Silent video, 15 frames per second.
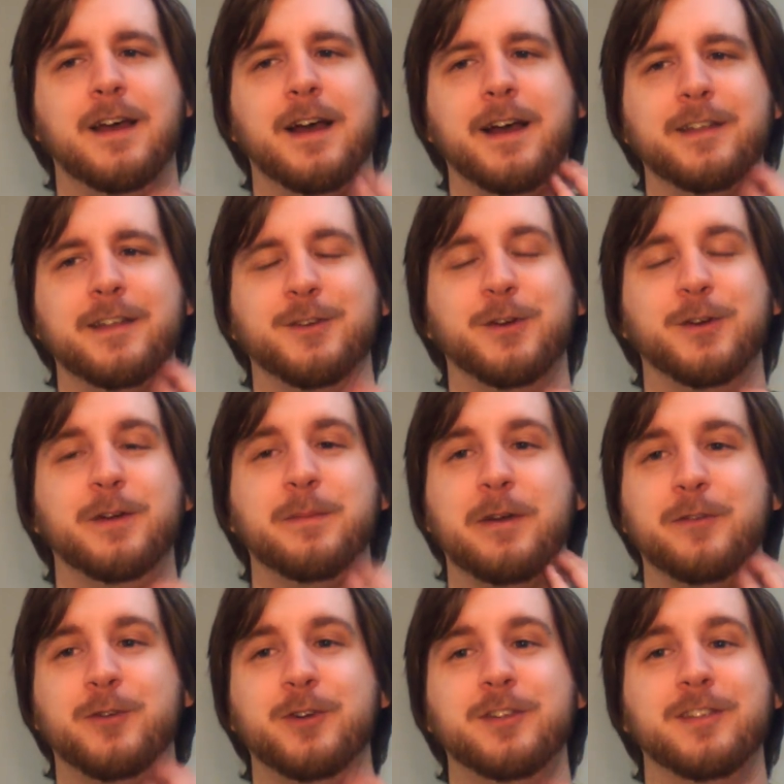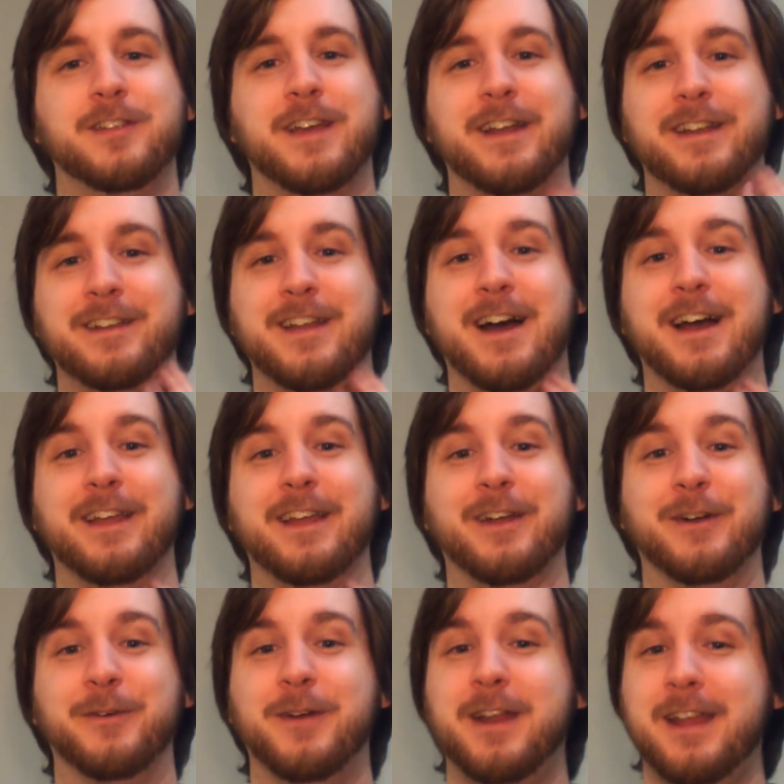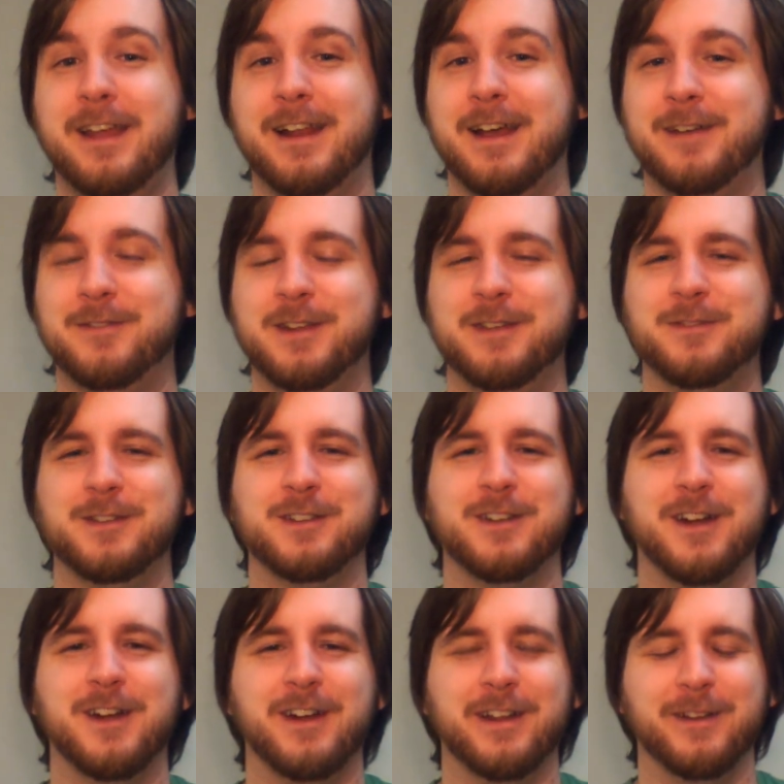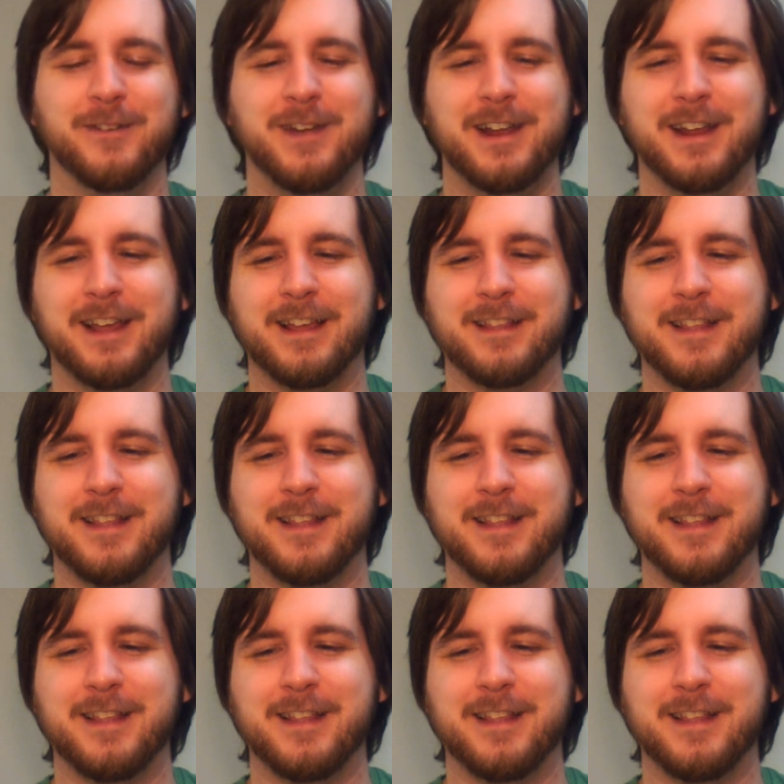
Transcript: Uh, sorry, my voice is kind of dying already and I haven't even started reading,